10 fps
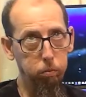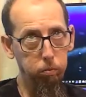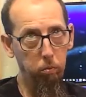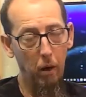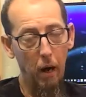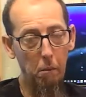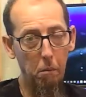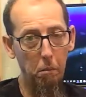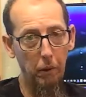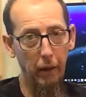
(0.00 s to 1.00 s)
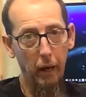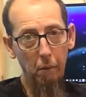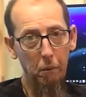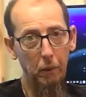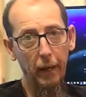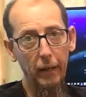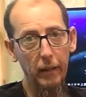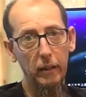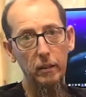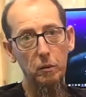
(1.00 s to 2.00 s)
probably upgrade
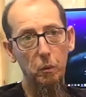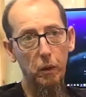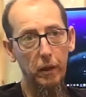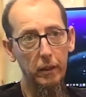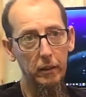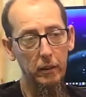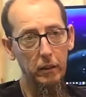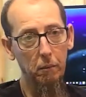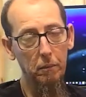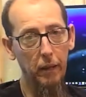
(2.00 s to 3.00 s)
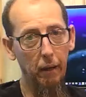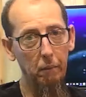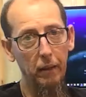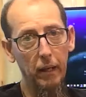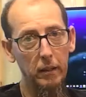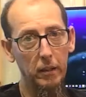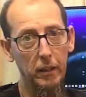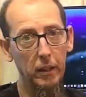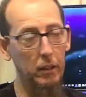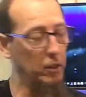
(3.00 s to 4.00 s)
this one sometime next
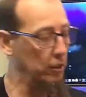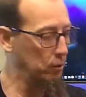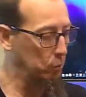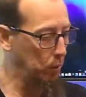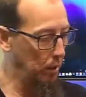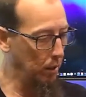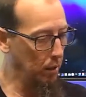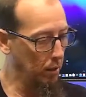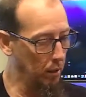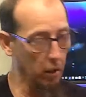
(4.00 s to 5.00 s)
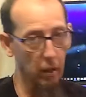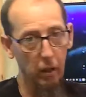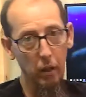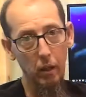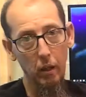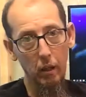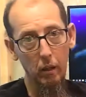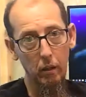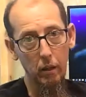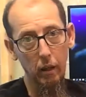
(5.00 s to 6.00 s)
year, just with
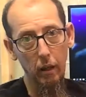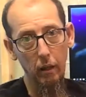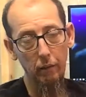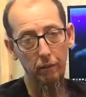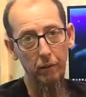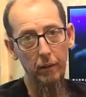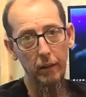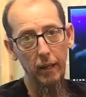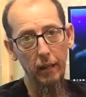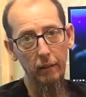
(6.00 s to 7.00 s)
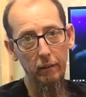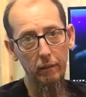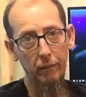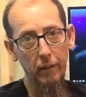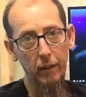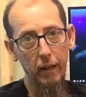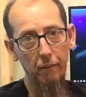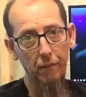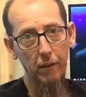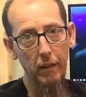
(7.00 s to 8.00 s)
the
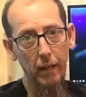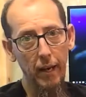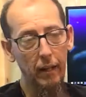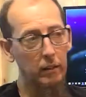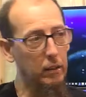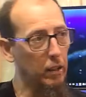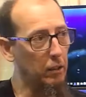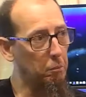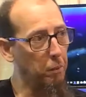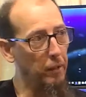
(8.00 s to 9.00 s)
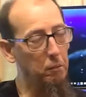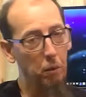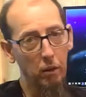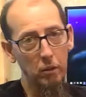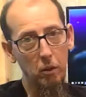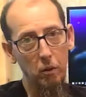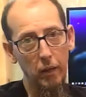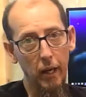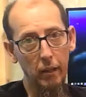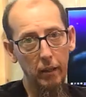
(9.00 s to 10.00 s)
5950X. There's benchmarks going
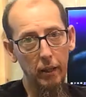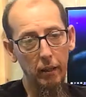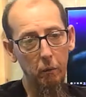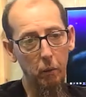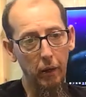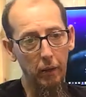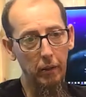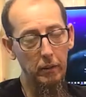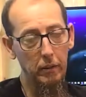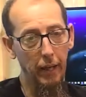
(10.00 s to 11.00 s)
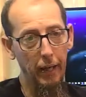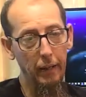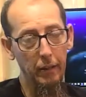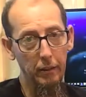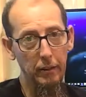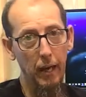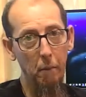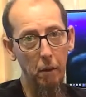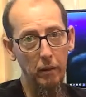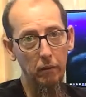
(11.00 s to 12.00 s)
out there where they're saying that there's
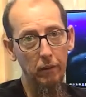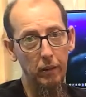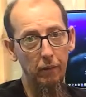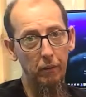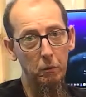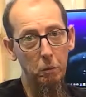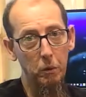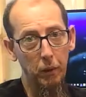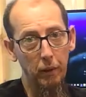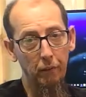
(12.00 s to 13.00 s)
not much of a difference between the